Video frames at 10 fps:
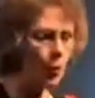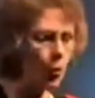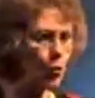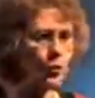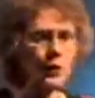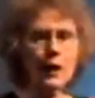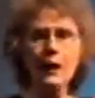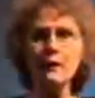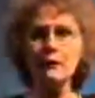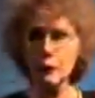pouring
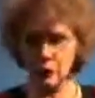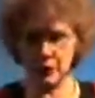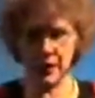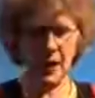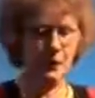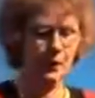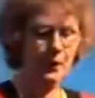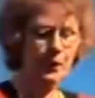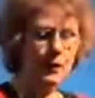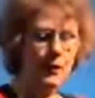out of your
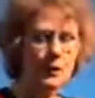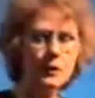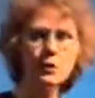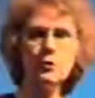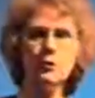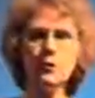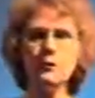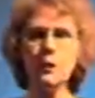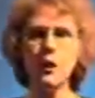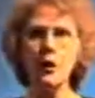tap in your
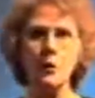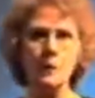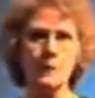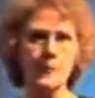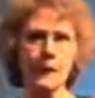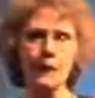own home